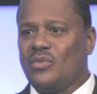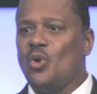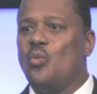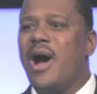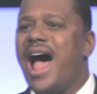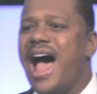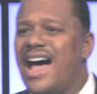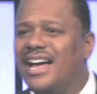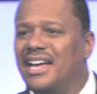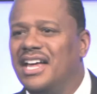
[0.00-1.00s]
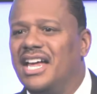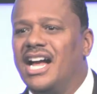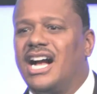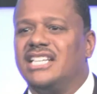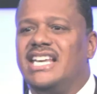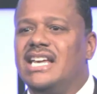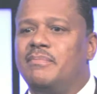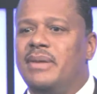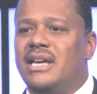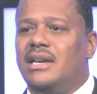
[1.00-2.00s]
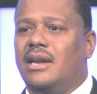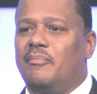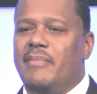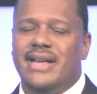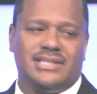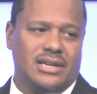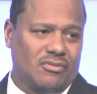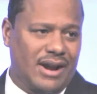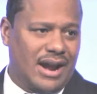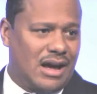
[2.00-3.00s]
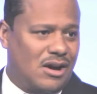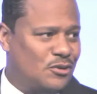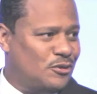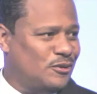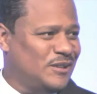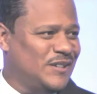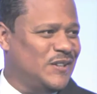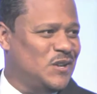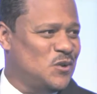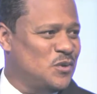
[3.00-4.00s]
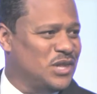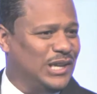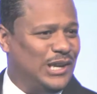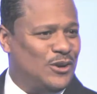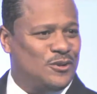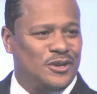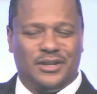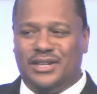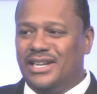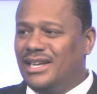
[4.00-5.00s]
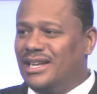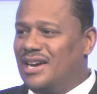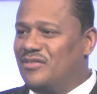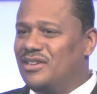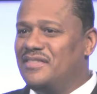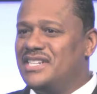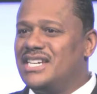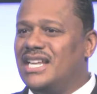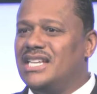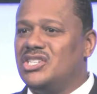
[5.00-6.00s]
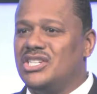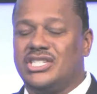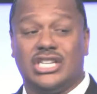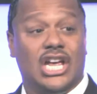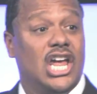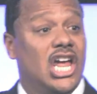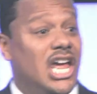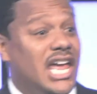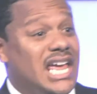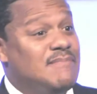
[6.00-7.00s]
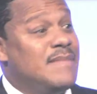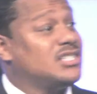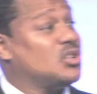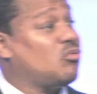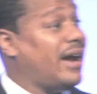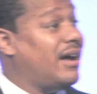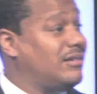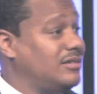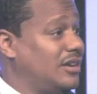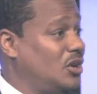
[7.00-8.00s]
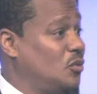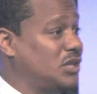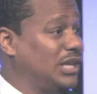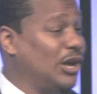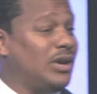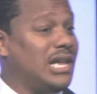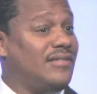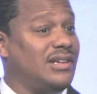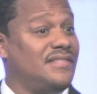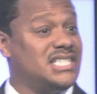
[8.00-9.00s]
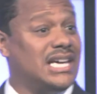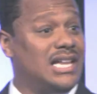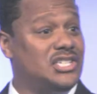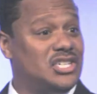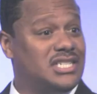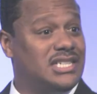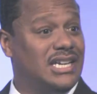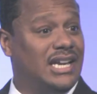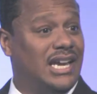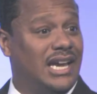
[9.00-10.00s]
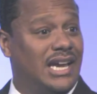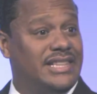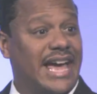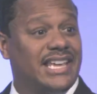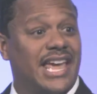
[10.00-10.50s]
Why? Because he had been messing around with a lower level of intelligence. He messed around with a lower level of intelligence that